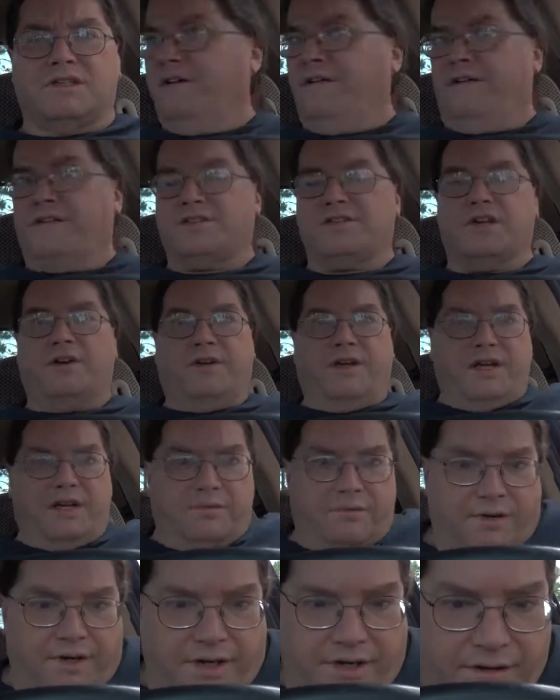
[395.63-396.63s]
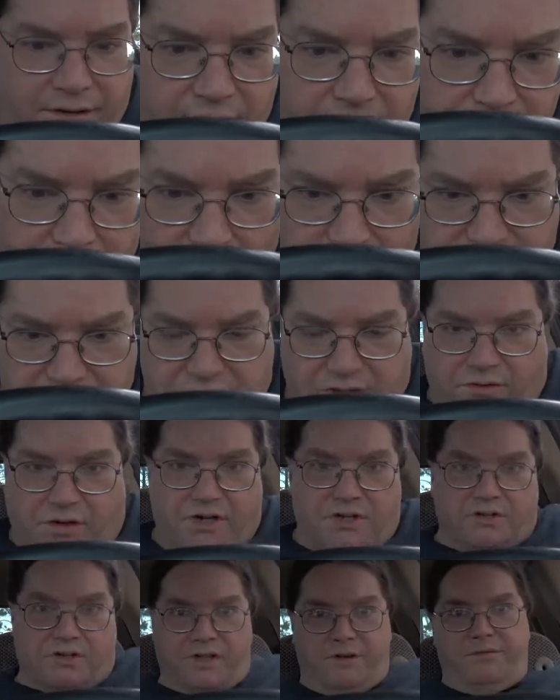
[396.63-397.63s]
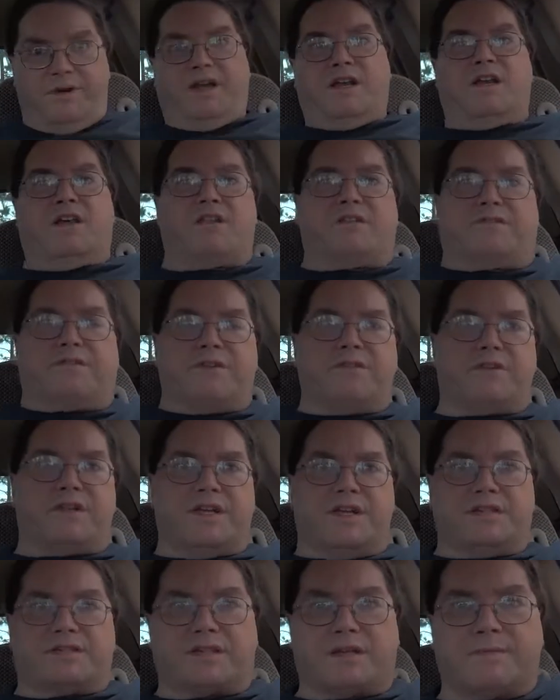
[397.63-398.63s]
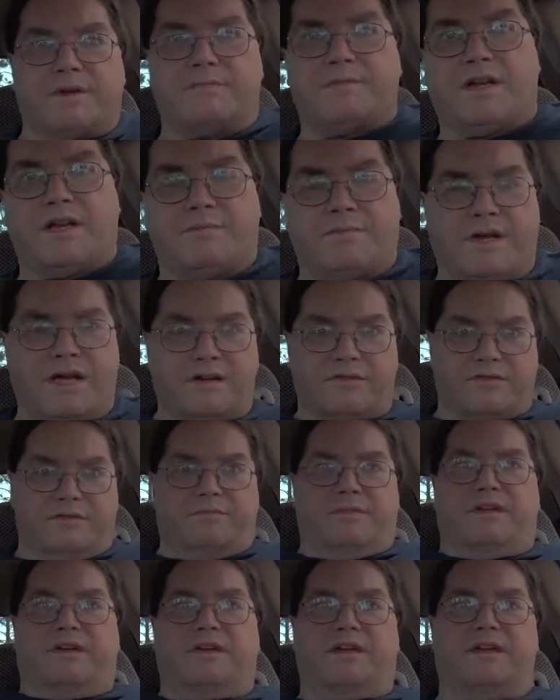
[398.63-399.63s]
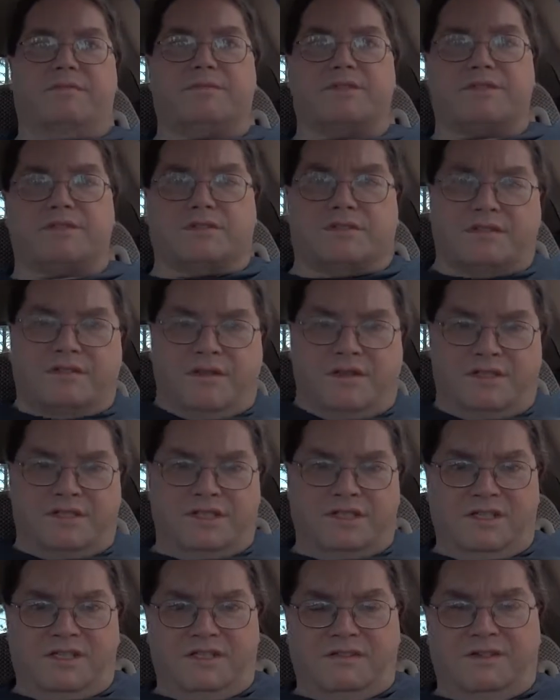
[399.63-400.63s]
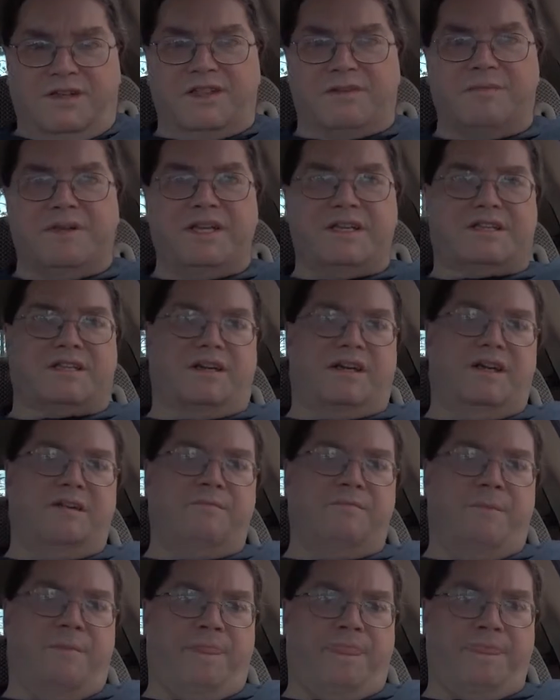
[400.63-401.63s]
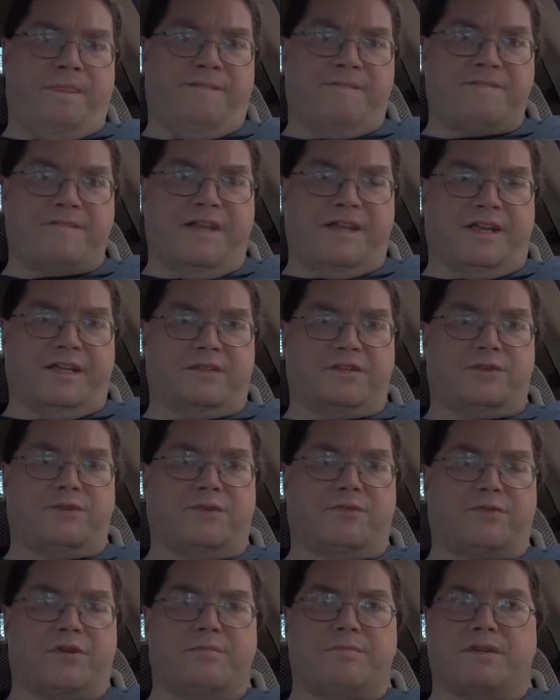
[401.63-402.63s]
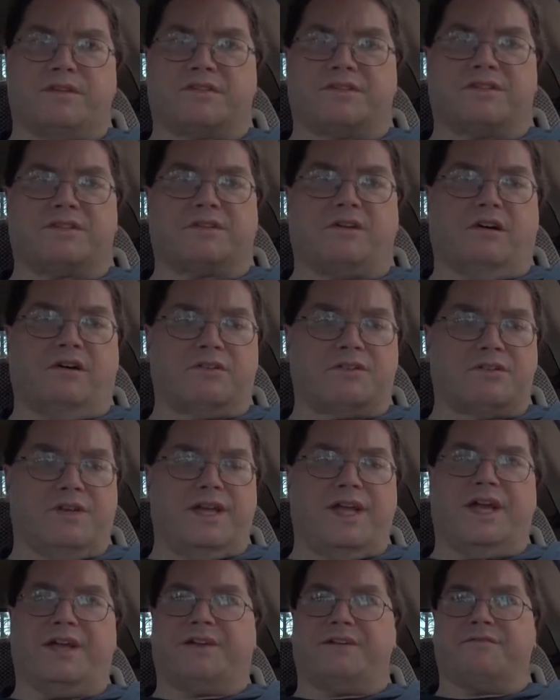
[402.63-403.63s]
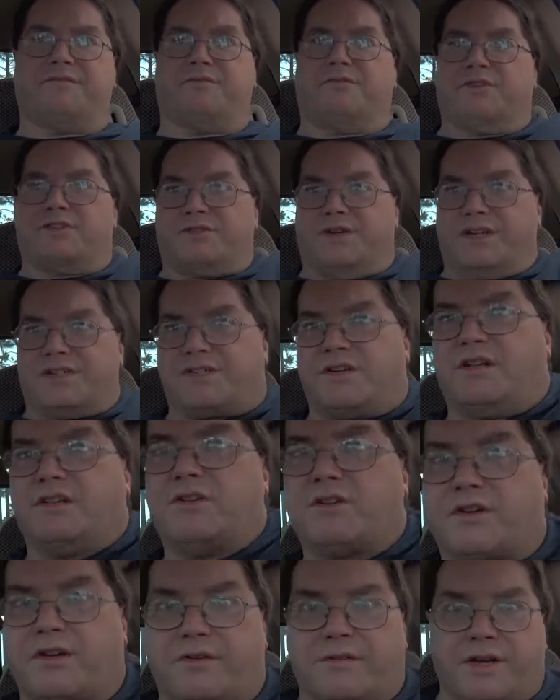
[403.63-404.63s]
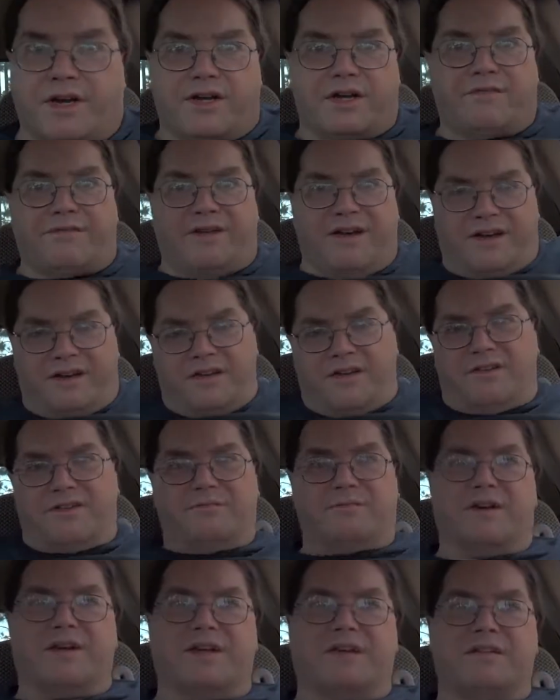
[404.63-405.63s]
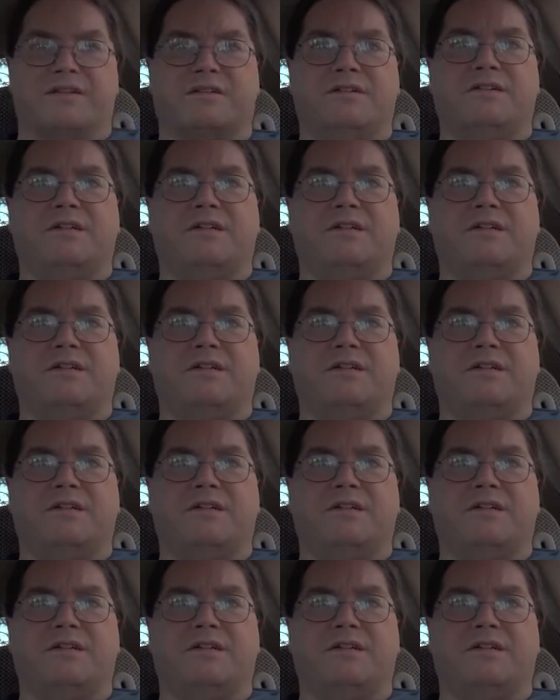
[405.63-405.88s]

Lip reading: So anyway, I'm all disgruntled again. Wait another few days to get my money back from Amazon. In the meantime, I get 2 or 3 business calls. So hey, I can afford. So I start looking around. I find another brand